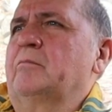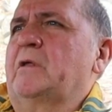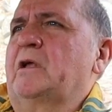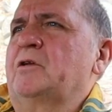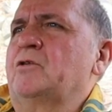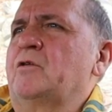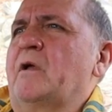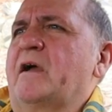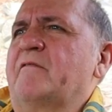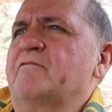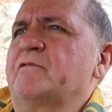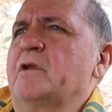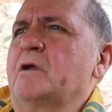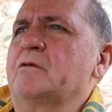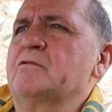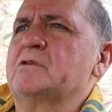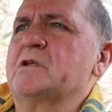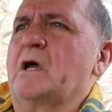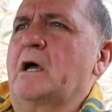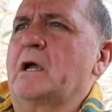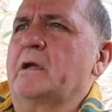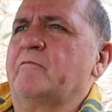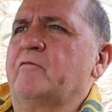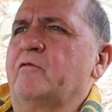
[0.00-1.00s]
and you have no
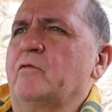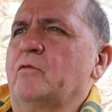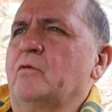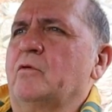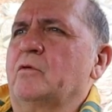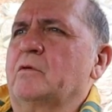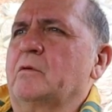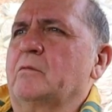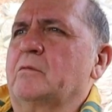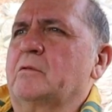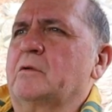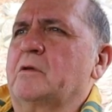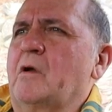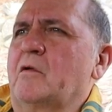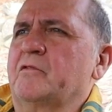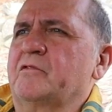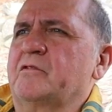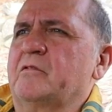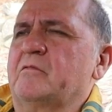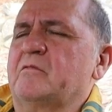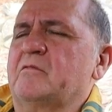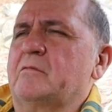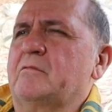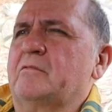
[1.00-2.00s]
time for
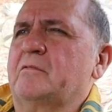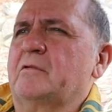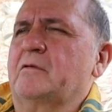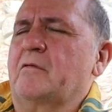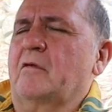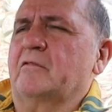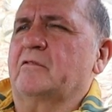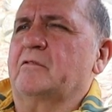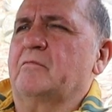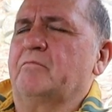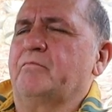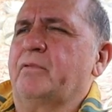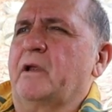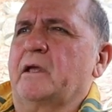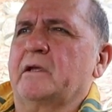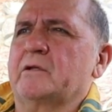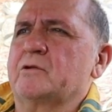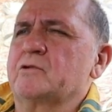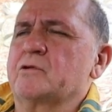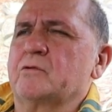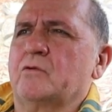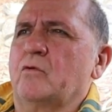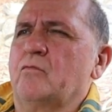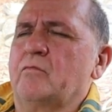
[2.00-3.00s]

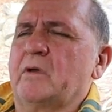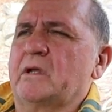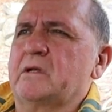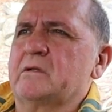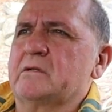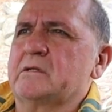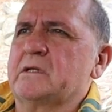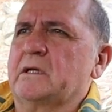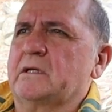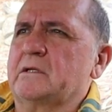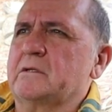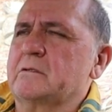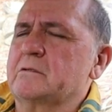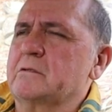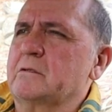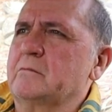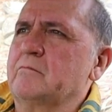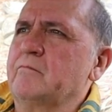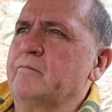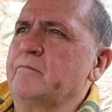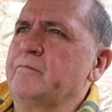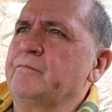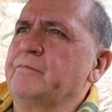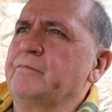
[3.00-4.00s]
contemplation or meditation,